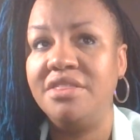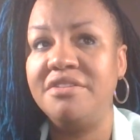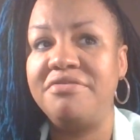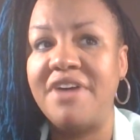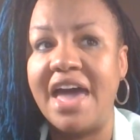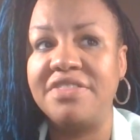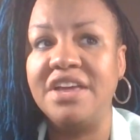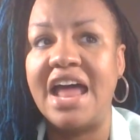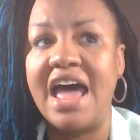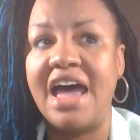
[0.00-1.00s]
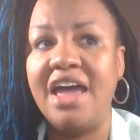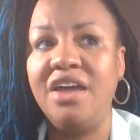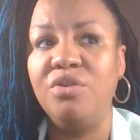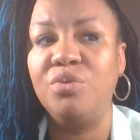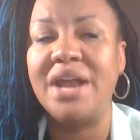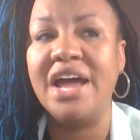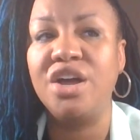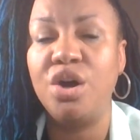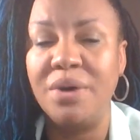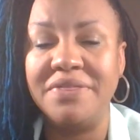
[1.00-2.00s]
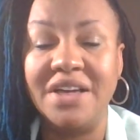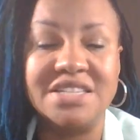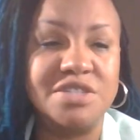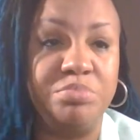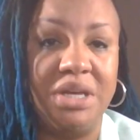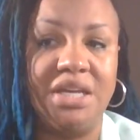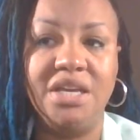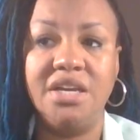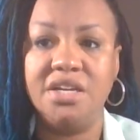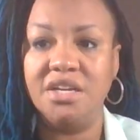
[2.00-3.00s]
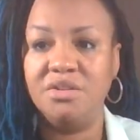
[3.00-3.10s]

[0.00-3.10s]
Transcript: the fact that I, when I go at that speed,